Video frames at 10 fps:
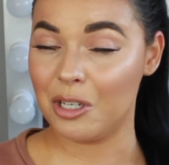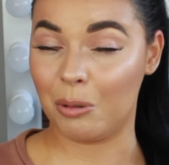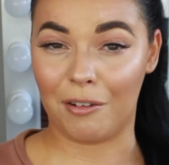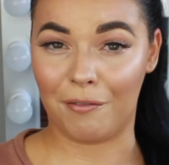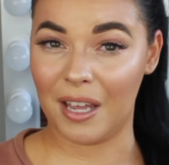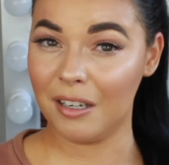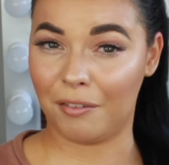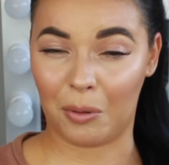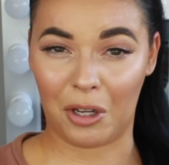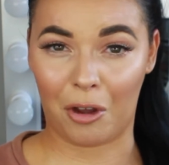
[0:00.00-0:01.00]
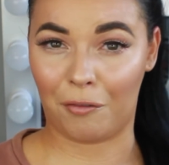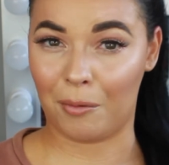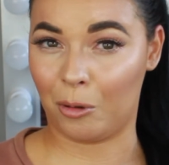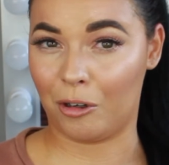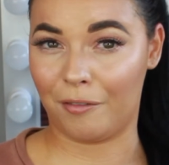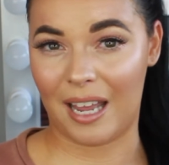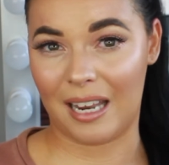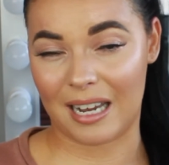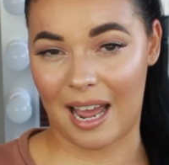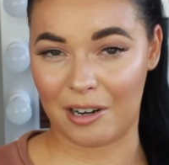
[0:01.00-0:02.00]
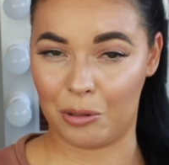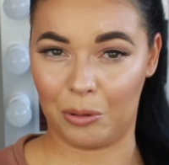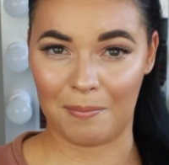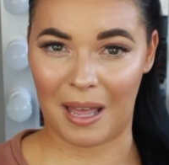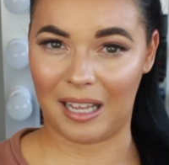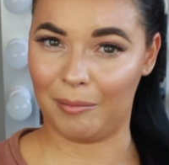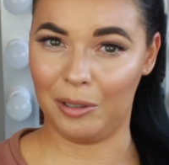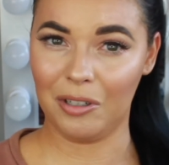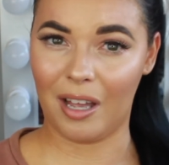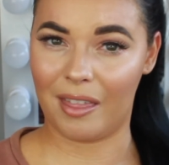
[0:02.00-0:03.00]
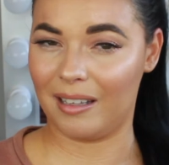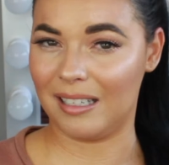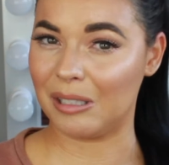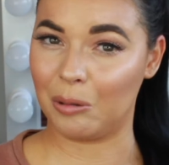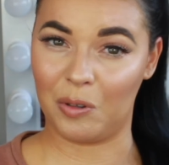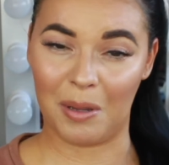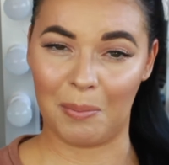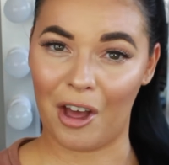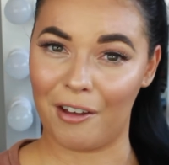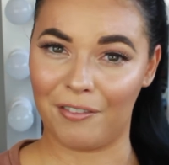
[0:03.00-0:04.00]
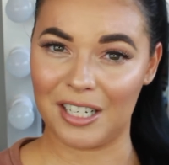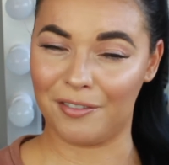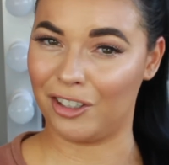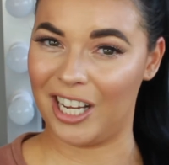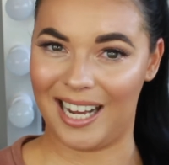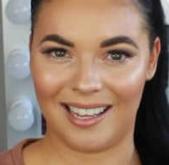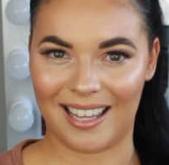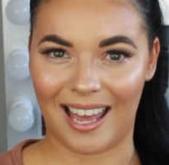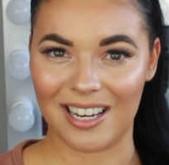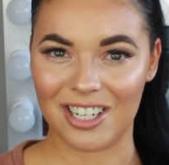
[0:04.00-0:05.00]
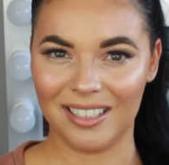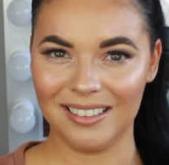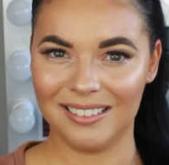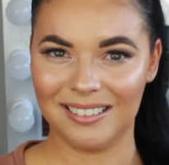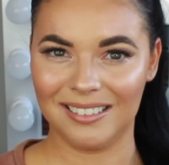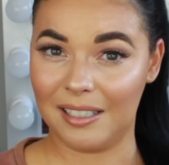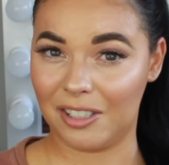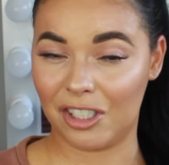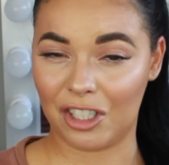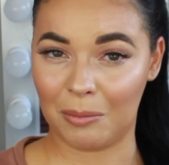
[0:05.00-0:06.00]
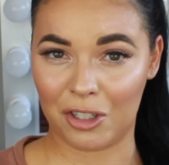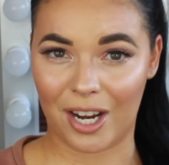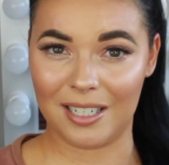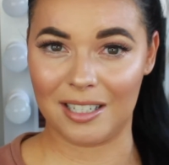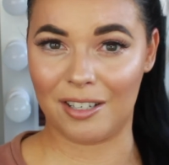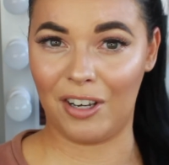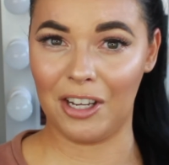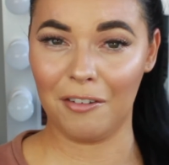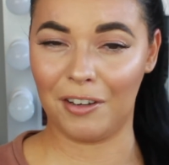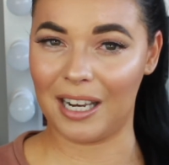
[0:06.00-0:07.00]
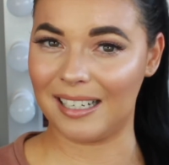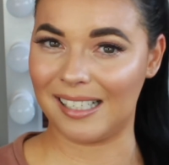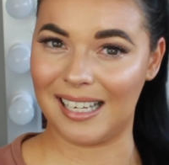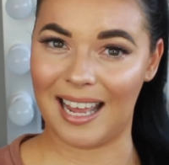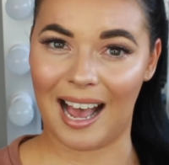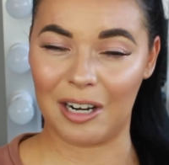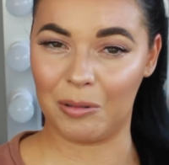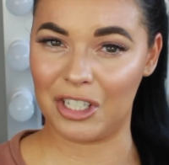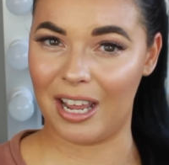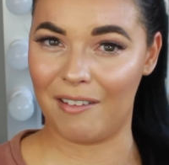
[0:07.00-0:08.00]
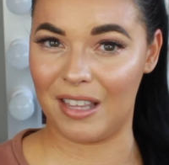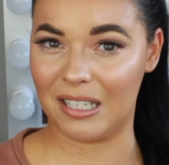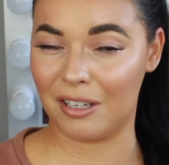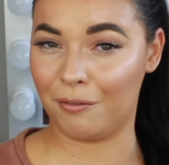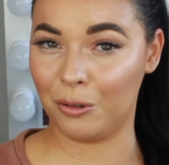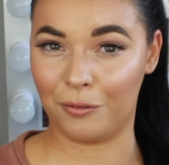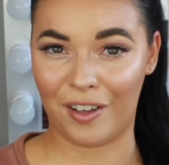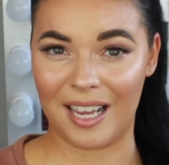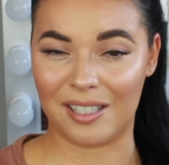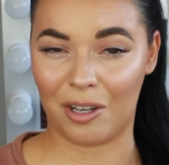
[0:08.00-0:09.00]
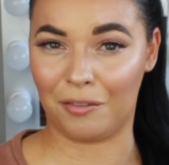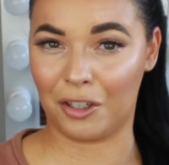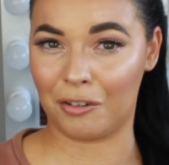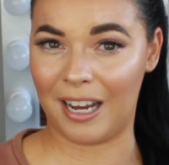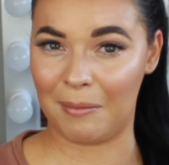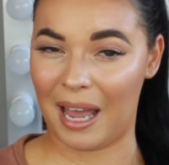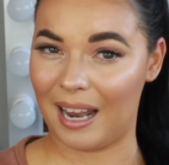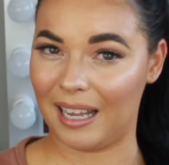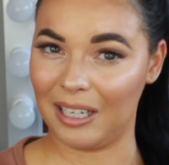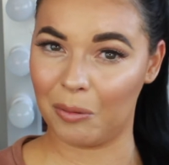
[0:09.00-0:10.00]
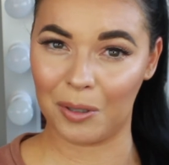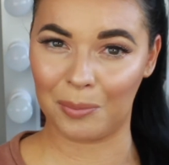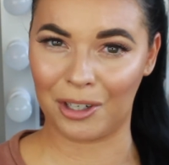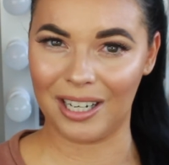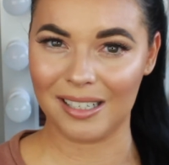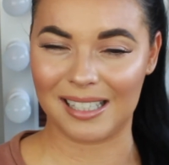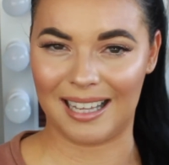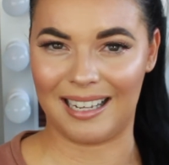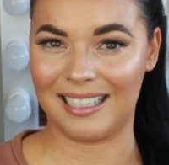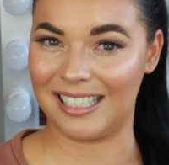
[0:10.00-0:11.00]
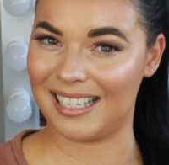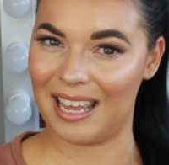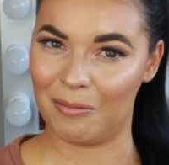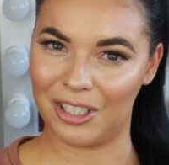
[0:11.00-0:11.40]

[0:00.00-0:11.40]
to an event if you want to go for more of a natural makeup look. I think this look would be perfect for any occasion. Let's just jump straight into this video. If you'd like to see how to achieve this full face of cream and liquid products, then just keep